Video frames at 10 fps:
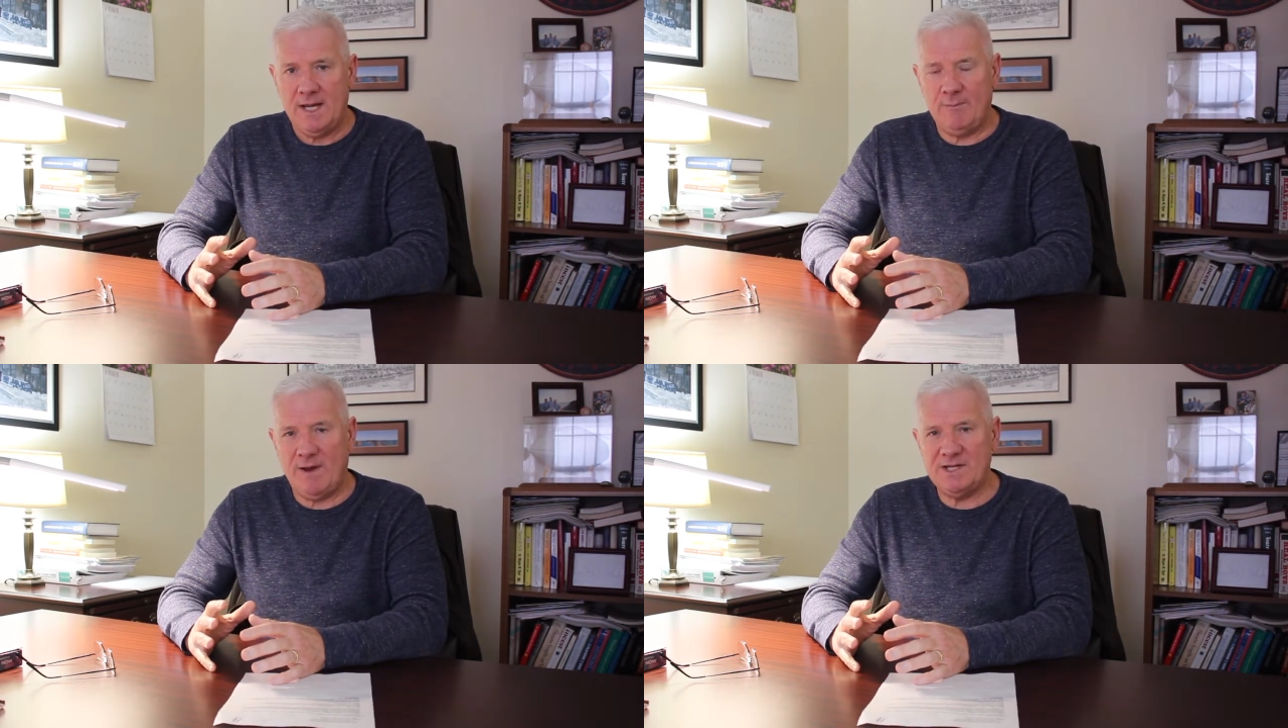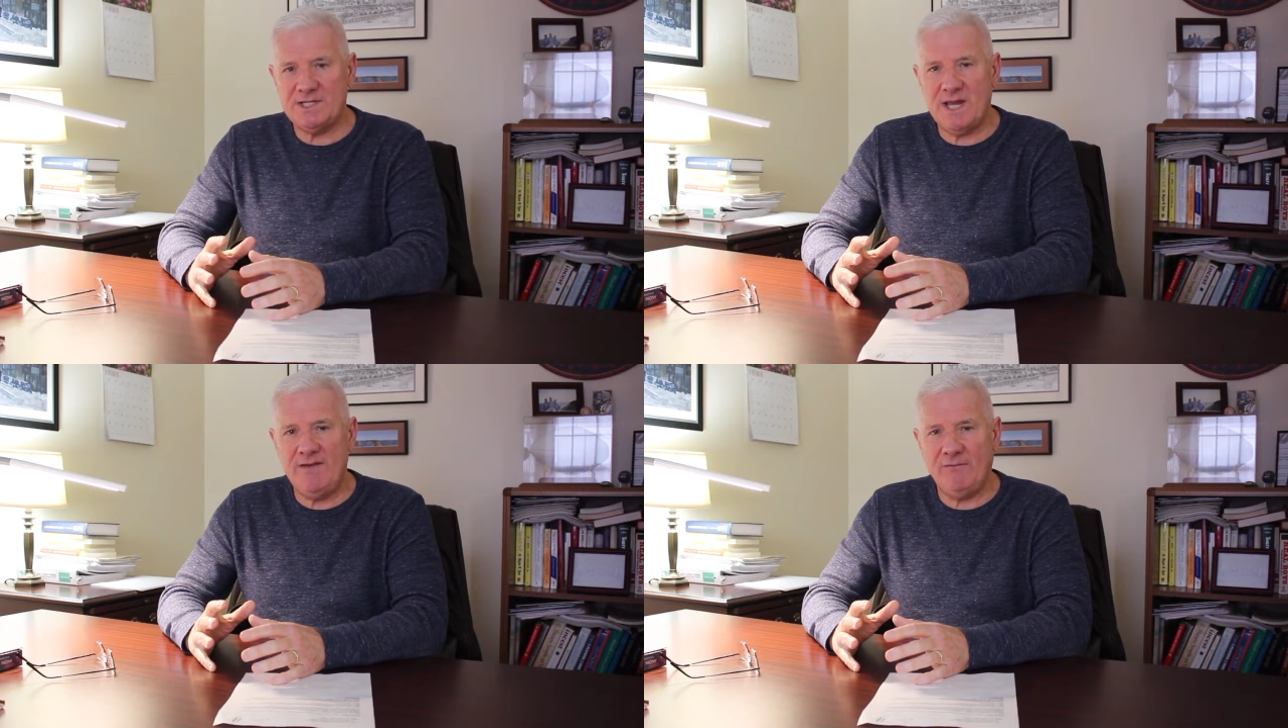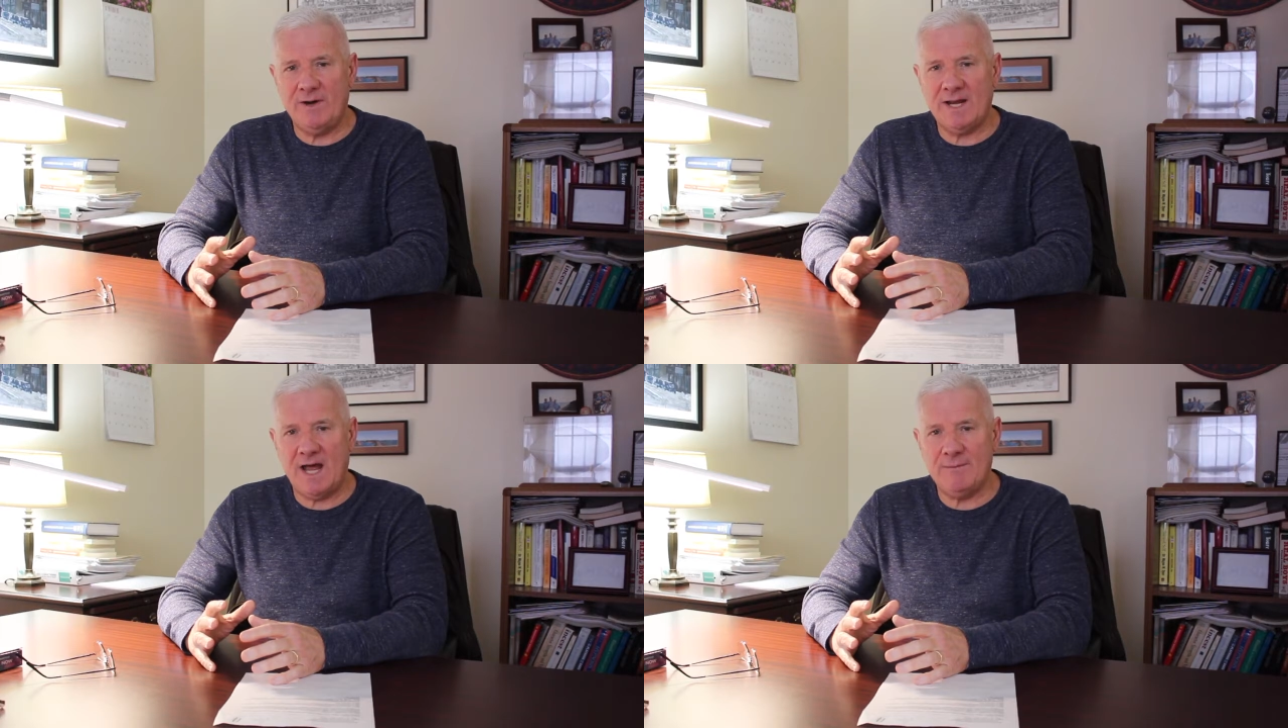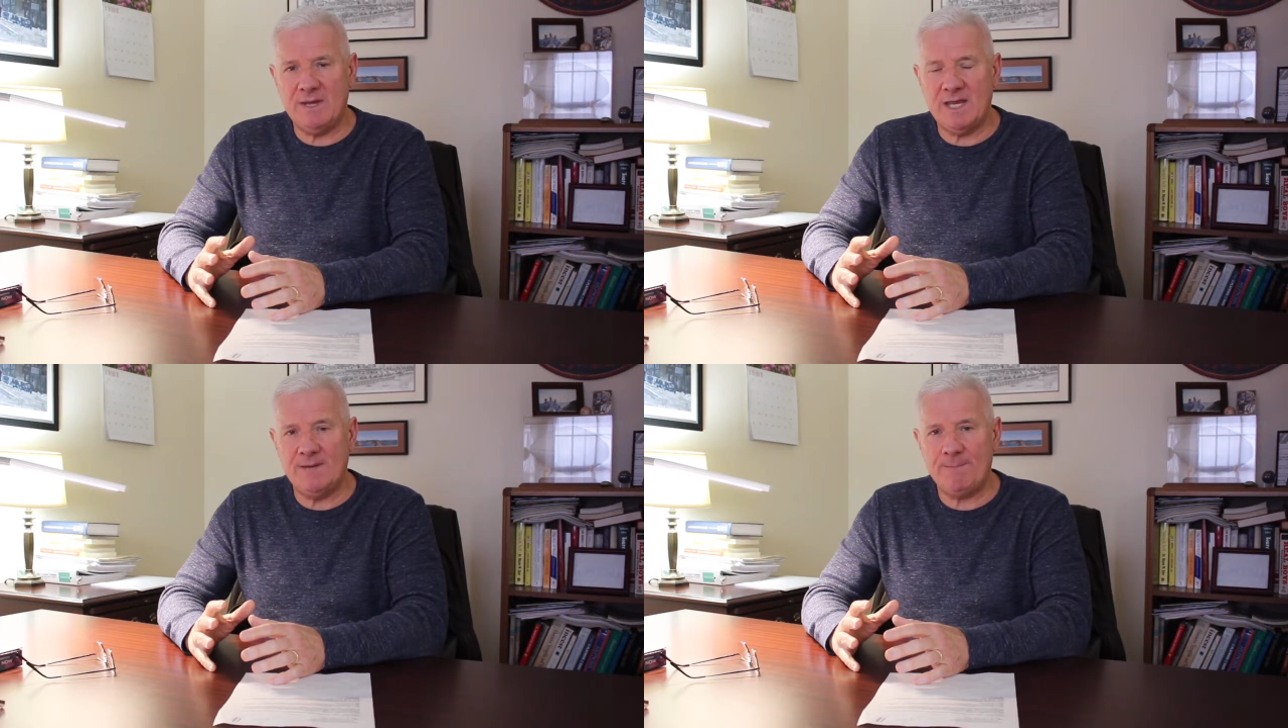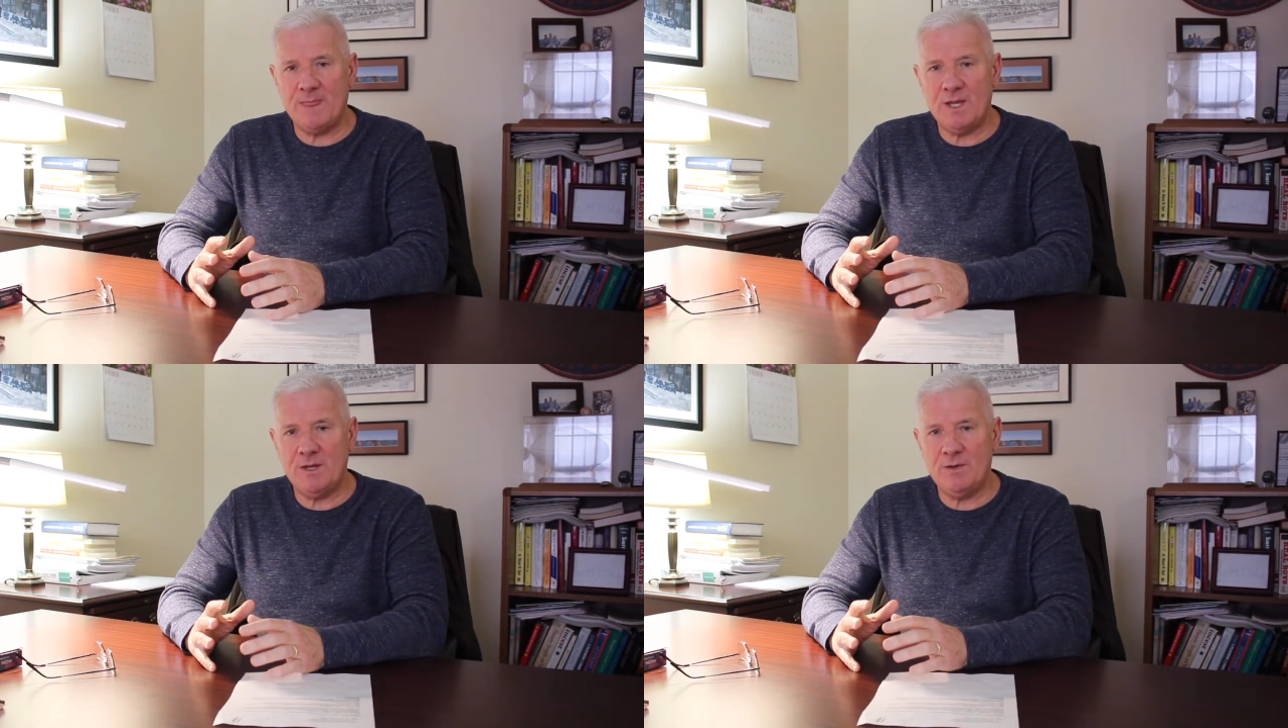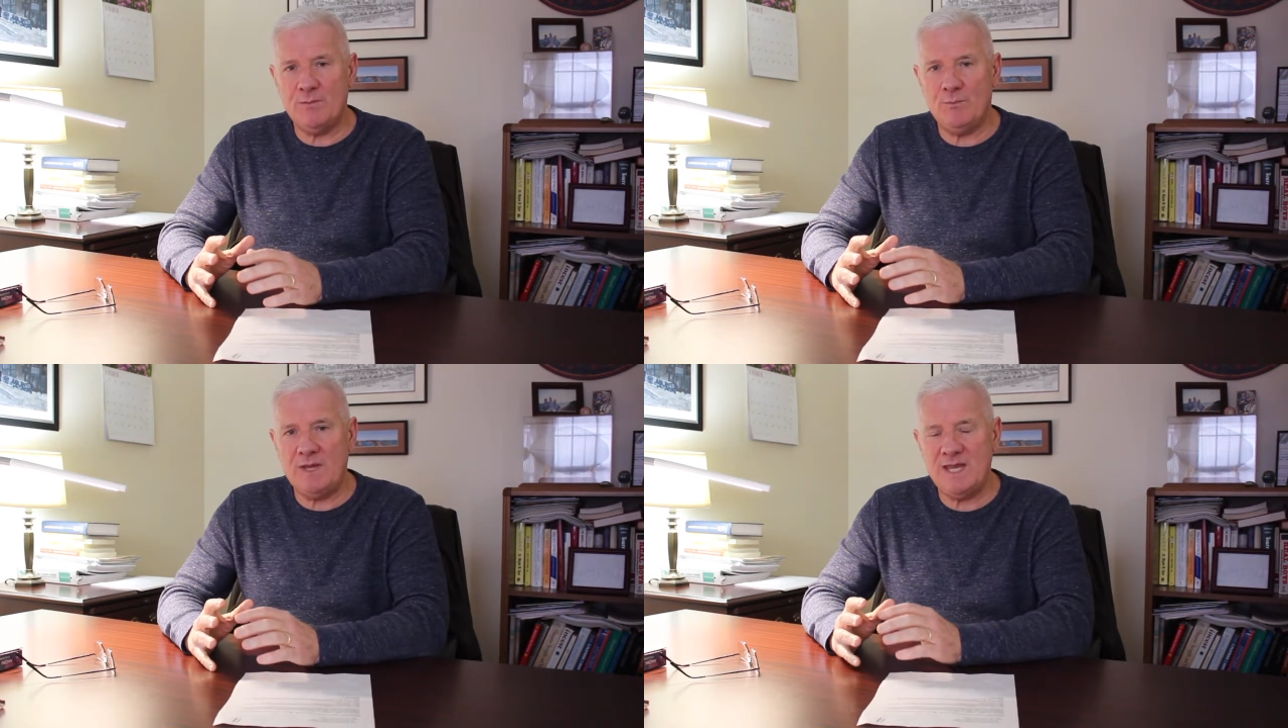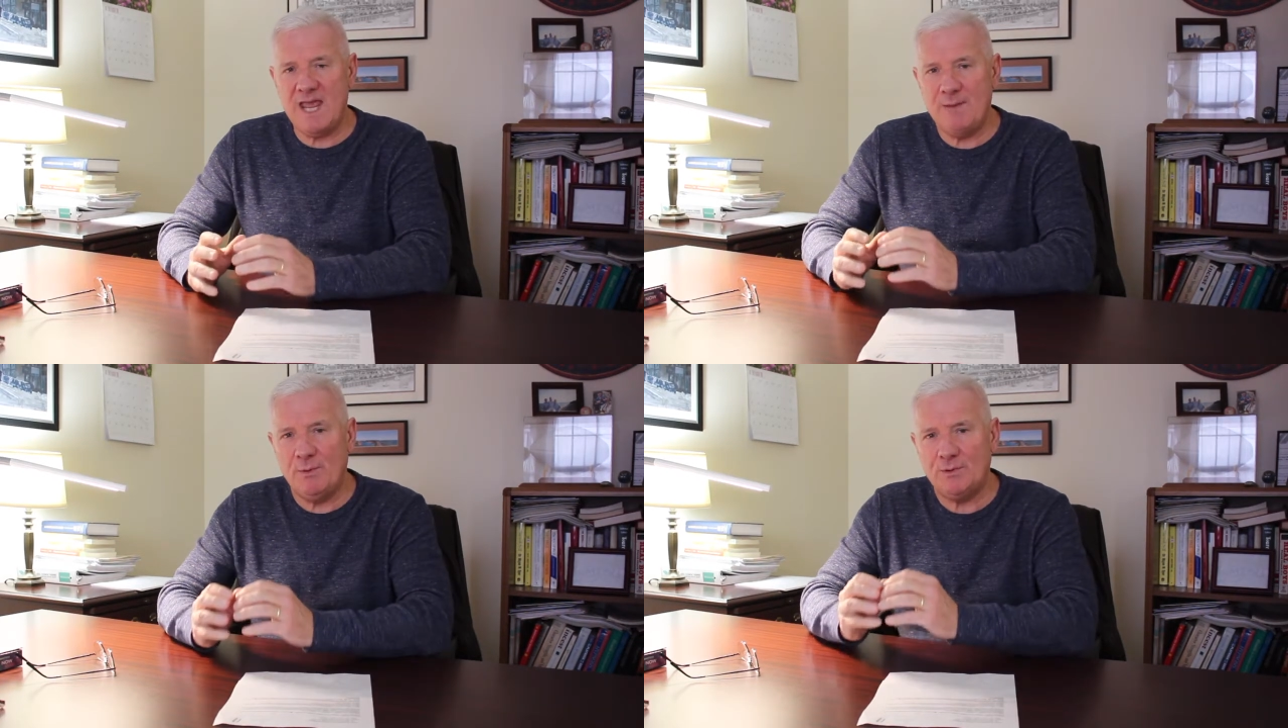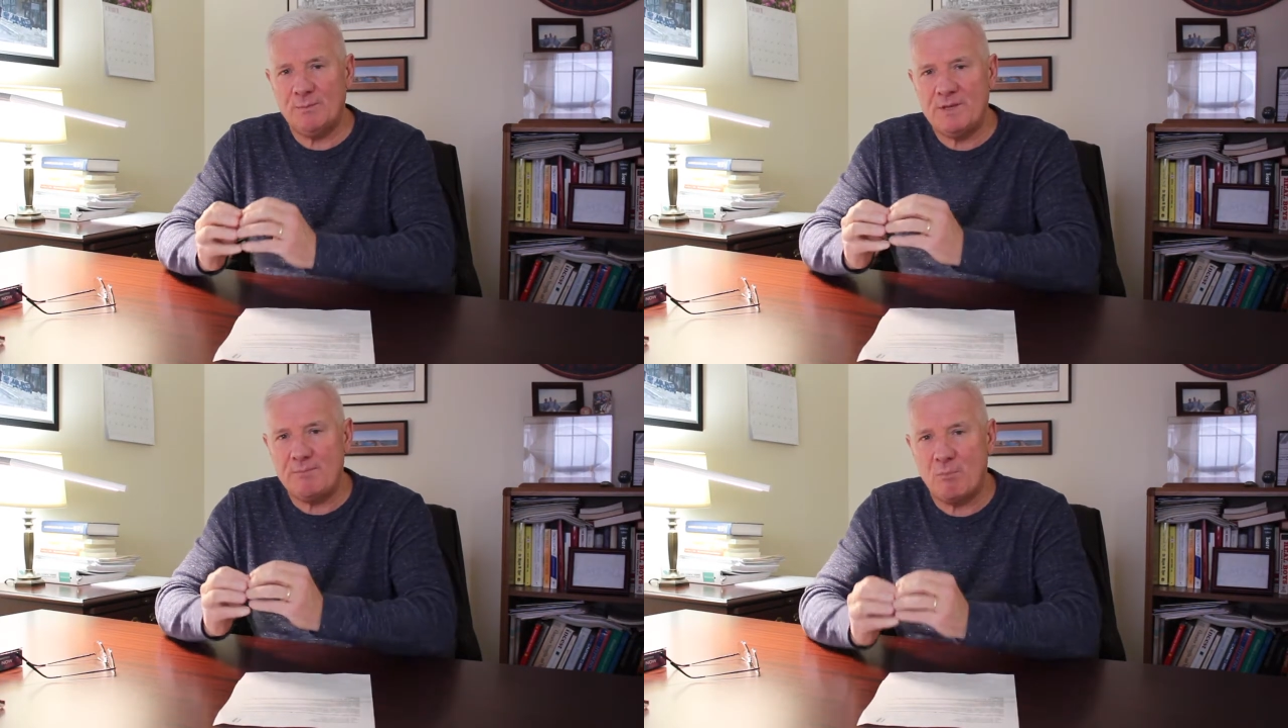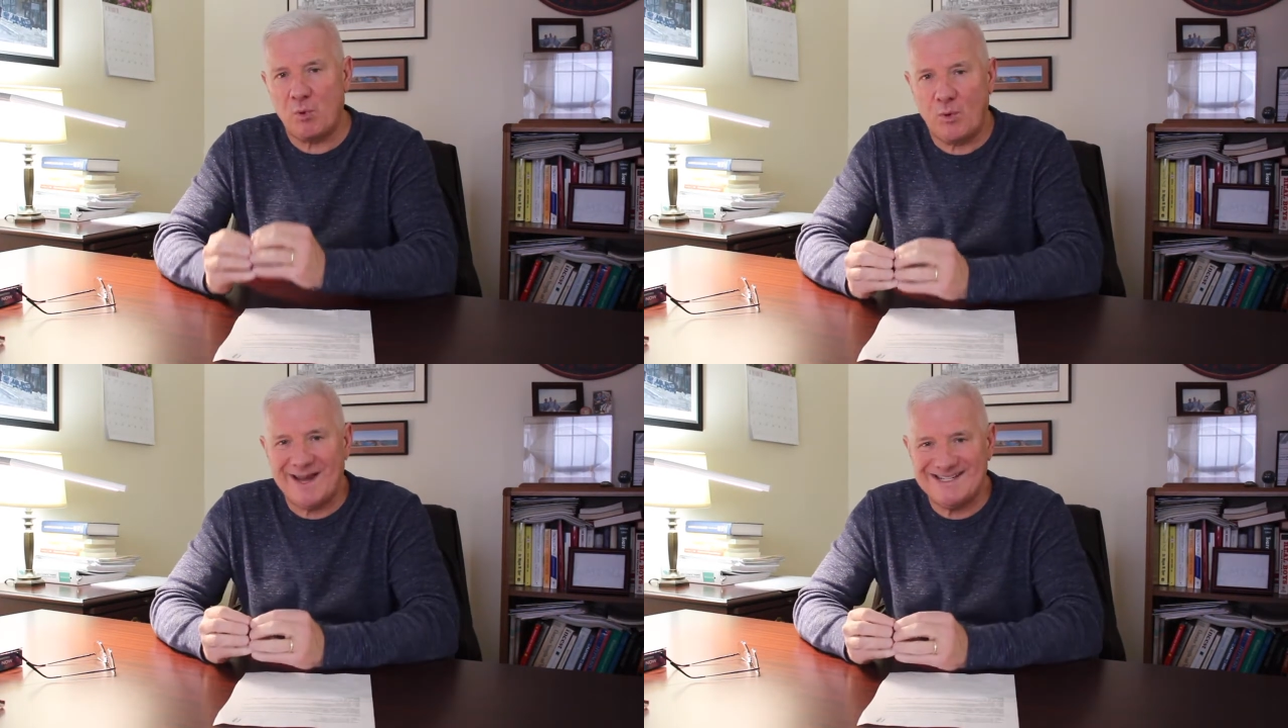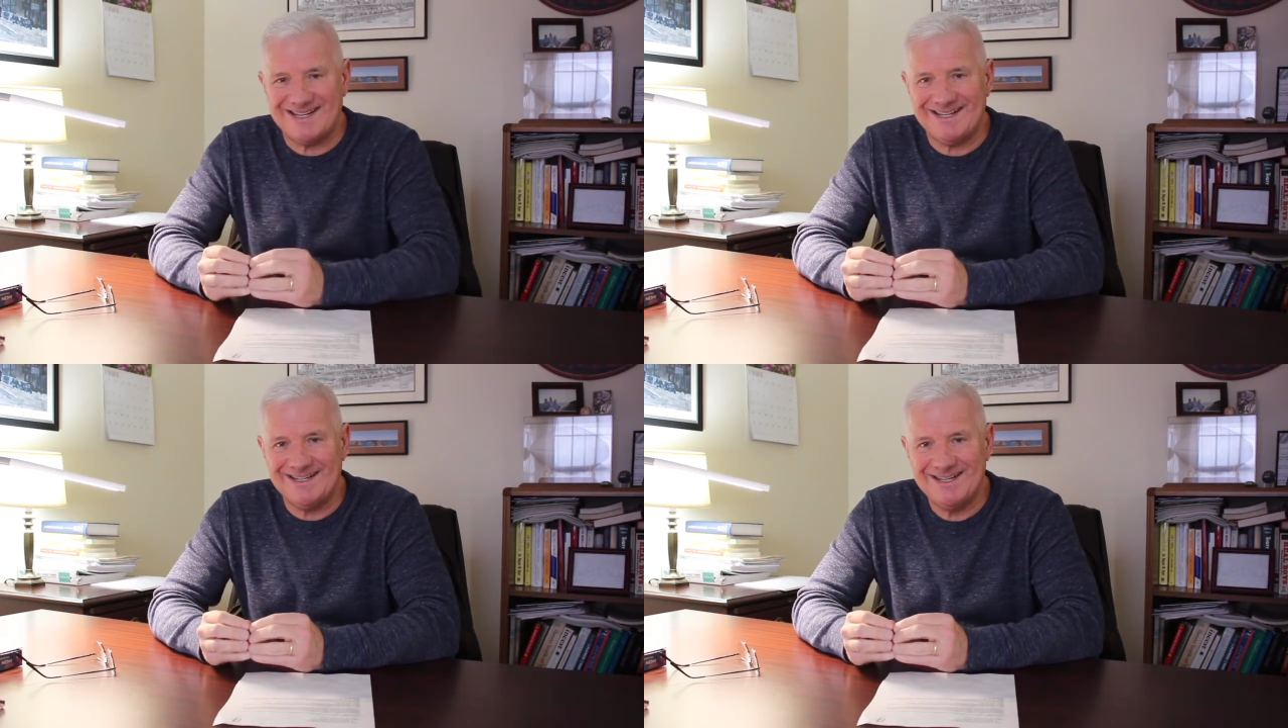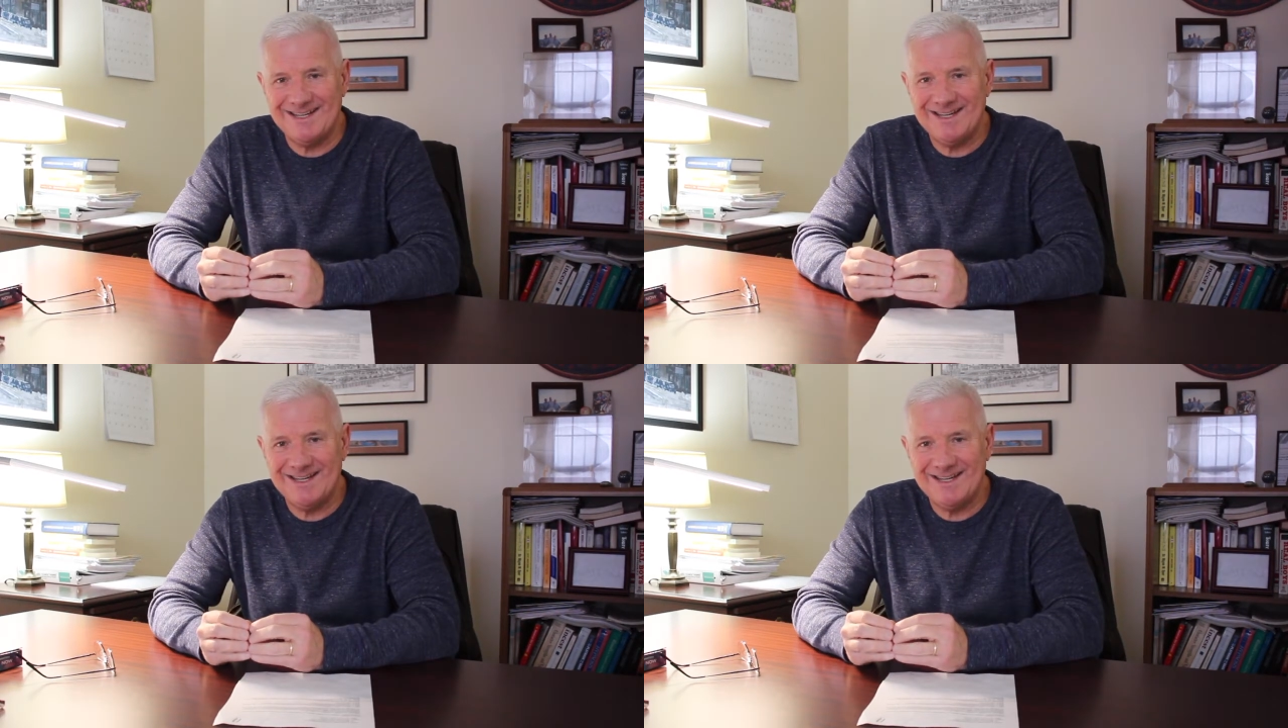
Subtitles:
And by savoring, I mean being able to be present